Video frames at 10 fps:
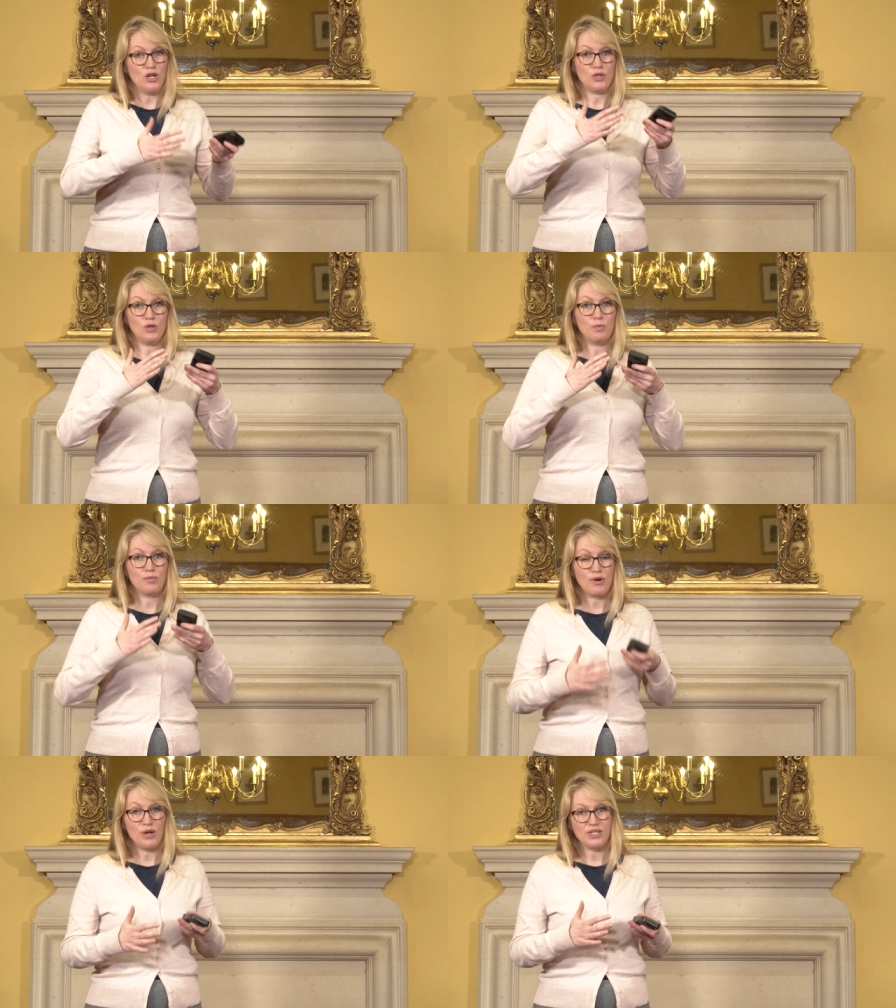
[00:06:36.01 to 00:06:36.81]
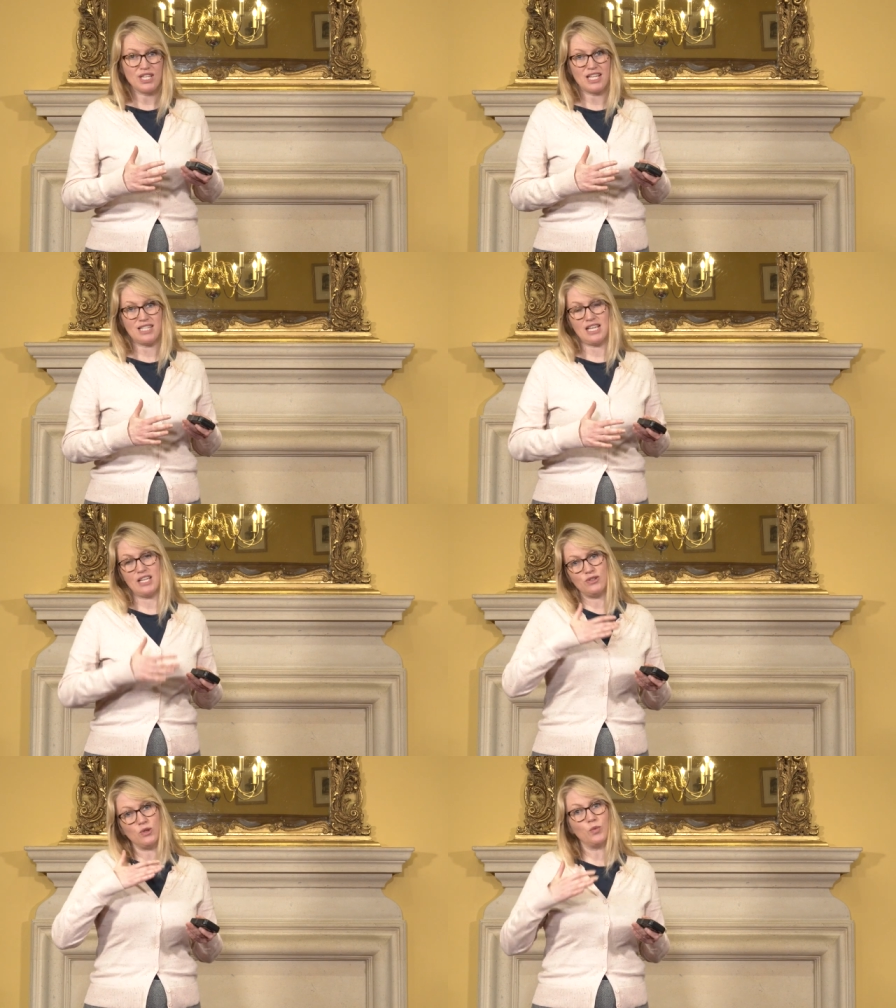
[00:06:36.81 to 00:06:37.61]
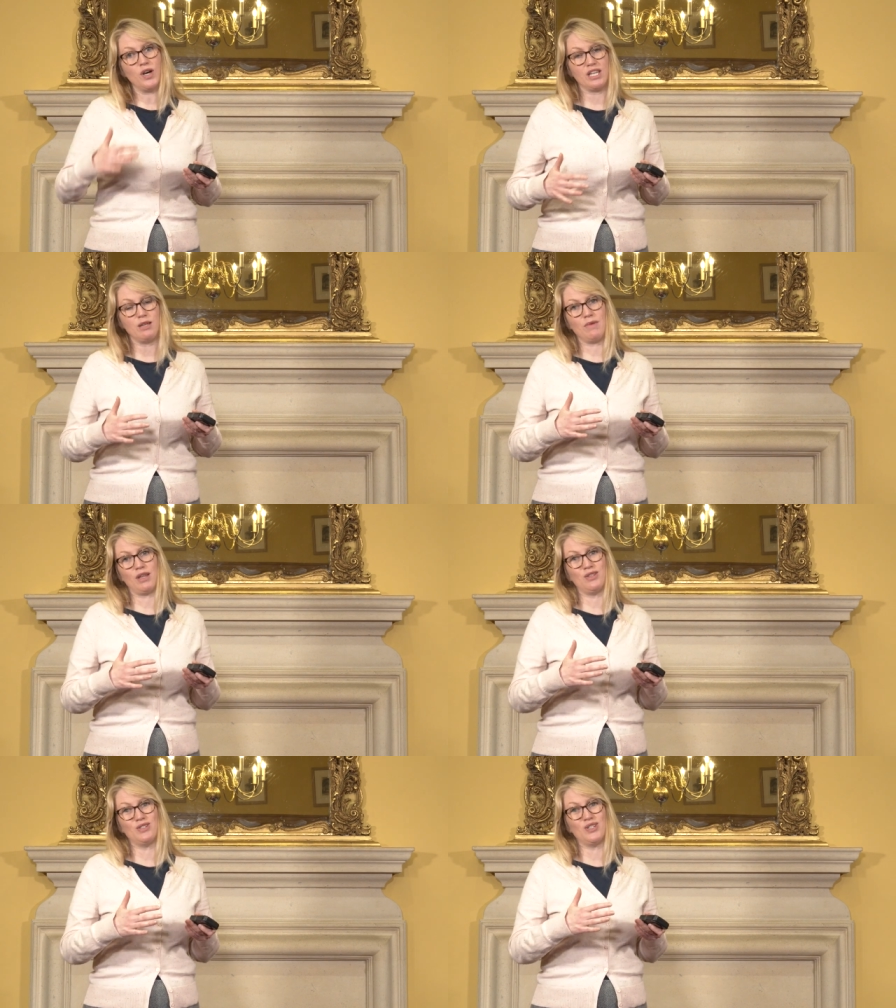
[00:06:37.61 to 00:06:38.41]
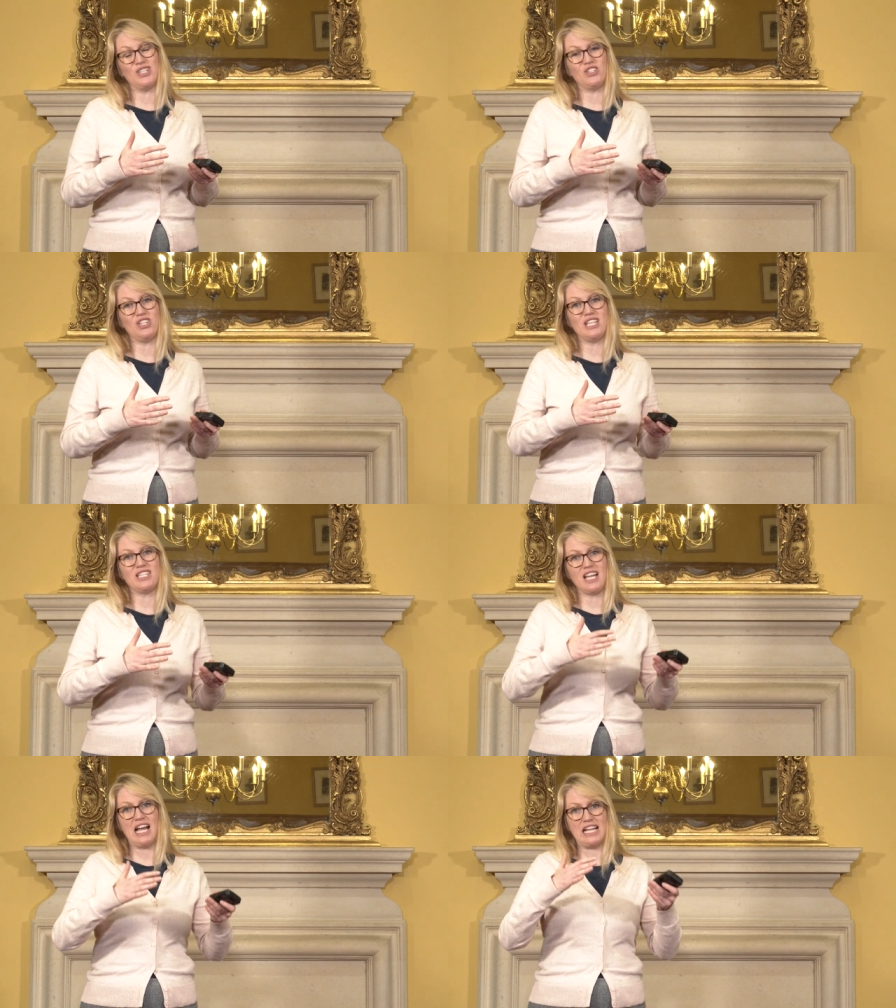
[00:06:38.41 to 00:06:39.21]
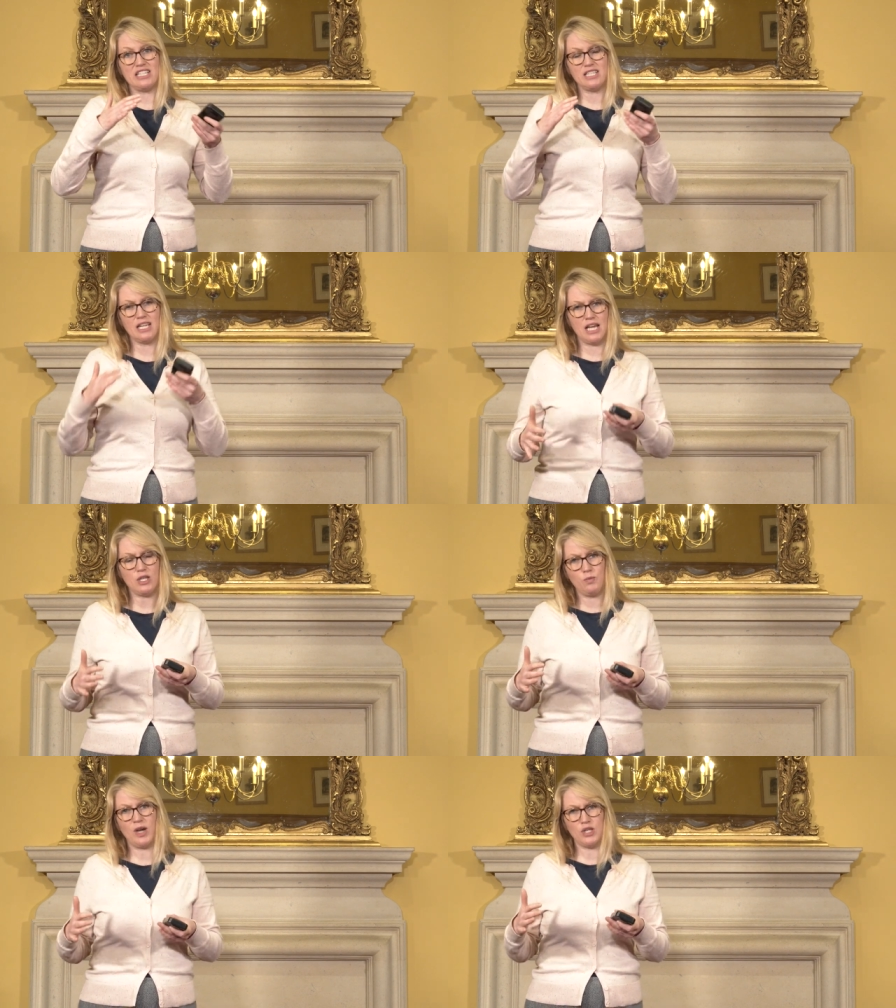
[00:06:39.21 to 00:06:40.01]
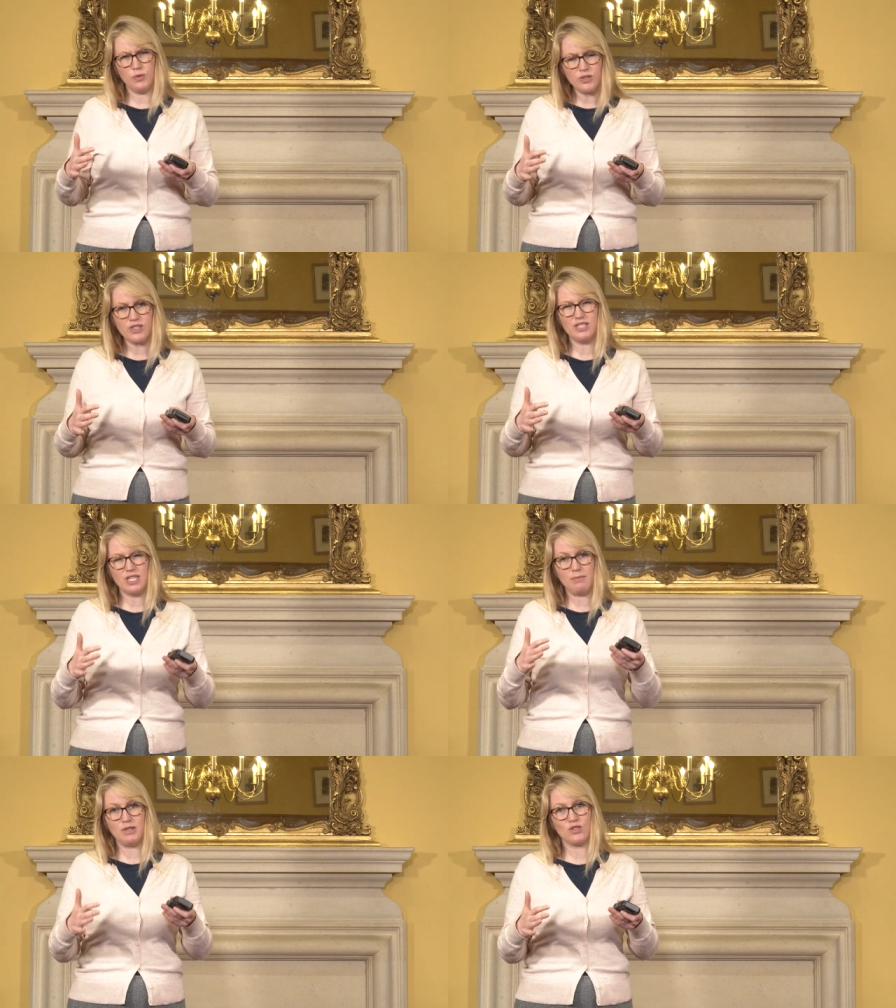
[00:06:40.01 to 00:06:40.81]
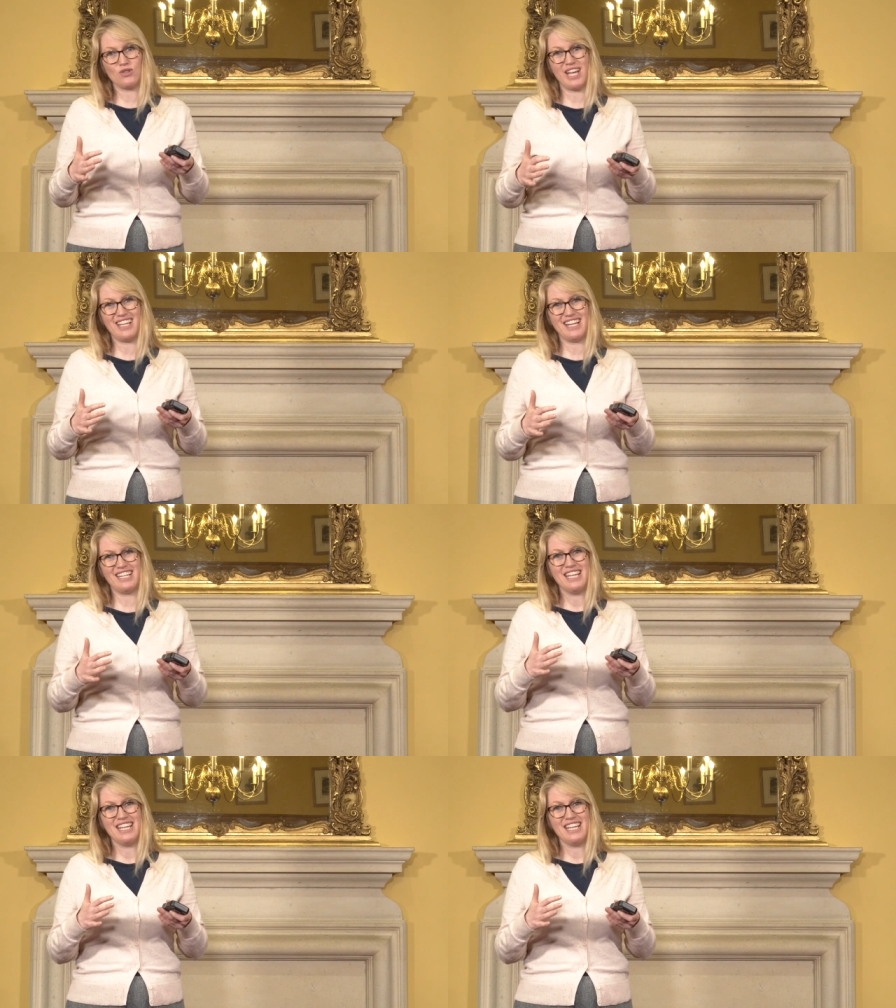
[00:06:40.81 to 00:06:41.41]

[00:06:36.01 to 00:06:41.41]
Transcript: your processes, your working methodologies, and where you also demonstrate